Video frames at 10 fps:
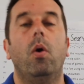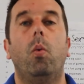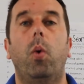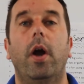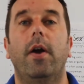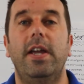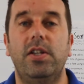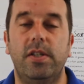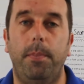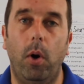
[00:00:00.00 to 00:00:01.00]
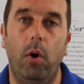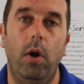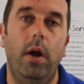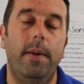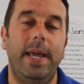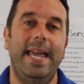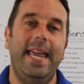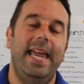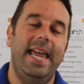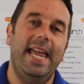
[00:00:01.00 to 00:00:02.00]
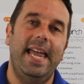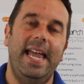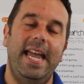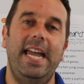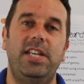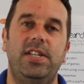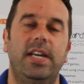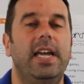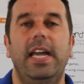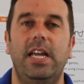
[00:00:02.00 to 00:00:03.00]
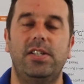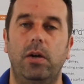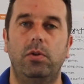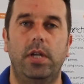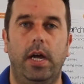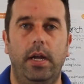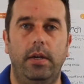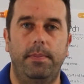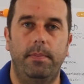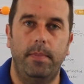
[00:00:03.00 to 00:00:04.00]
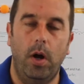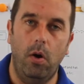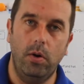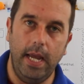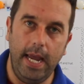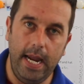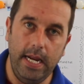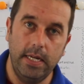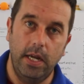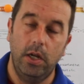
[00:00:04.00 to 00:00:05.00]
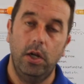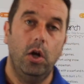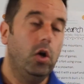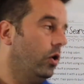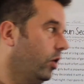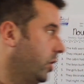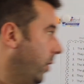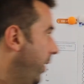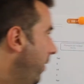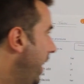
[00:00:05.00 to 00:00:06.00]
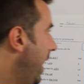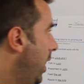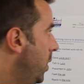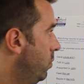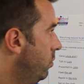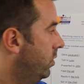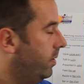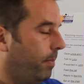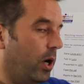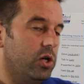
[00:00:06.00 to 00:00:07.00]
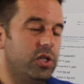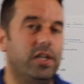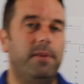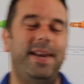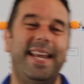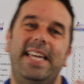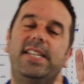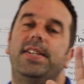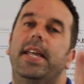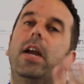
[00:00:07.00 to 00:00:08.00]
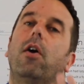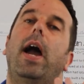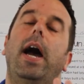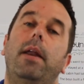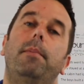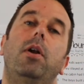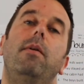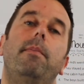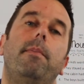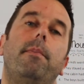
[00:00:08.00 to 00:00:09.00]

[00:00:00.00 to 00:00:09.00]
Where is the ball? It is outside, okay? So they're nouns, person, place, thing or animal.